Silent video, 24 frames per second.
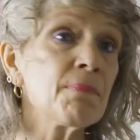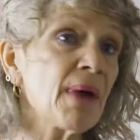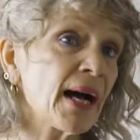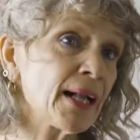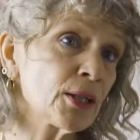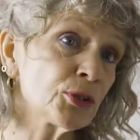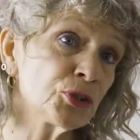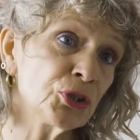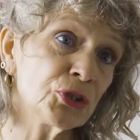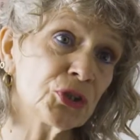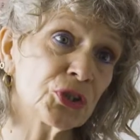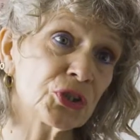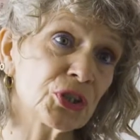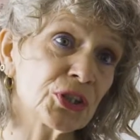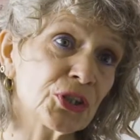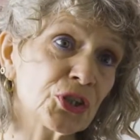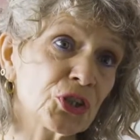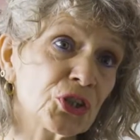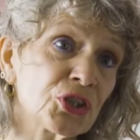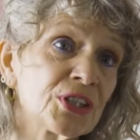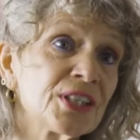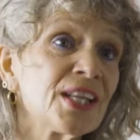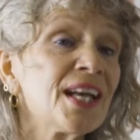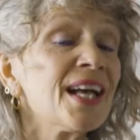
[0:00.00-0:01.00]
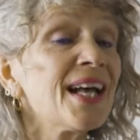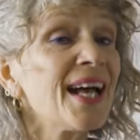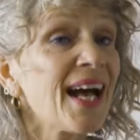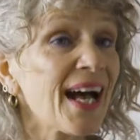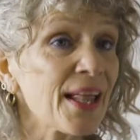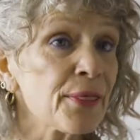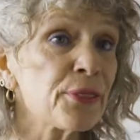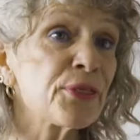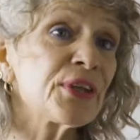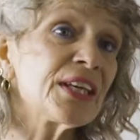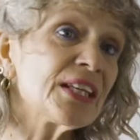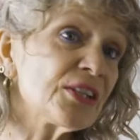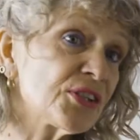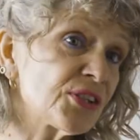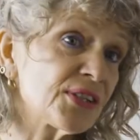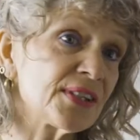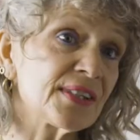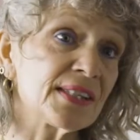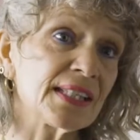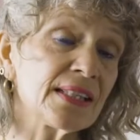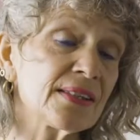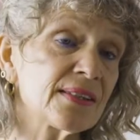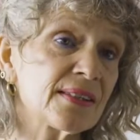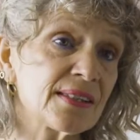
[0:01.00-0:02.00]
malnutrition, and these
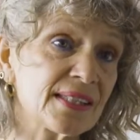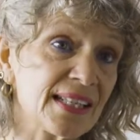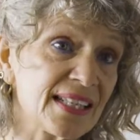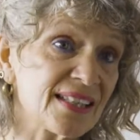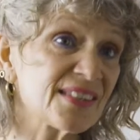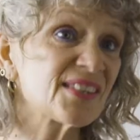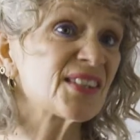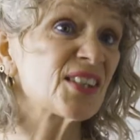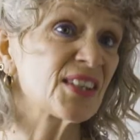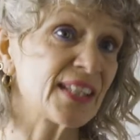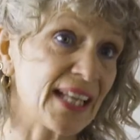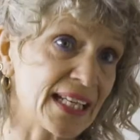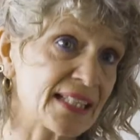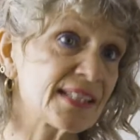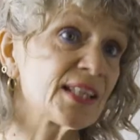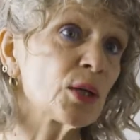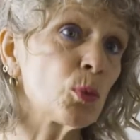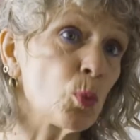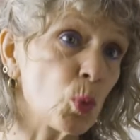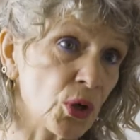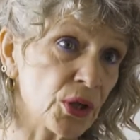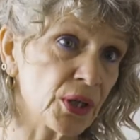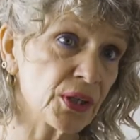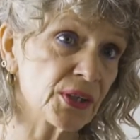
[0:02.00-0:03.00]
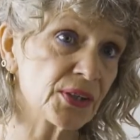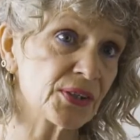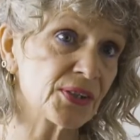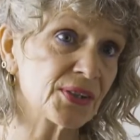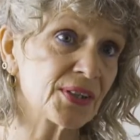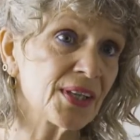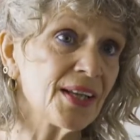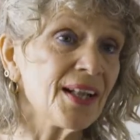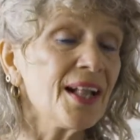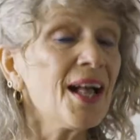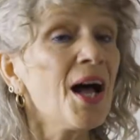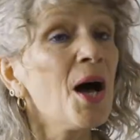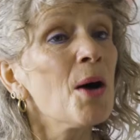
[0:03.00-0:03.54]
disease states are getting worse.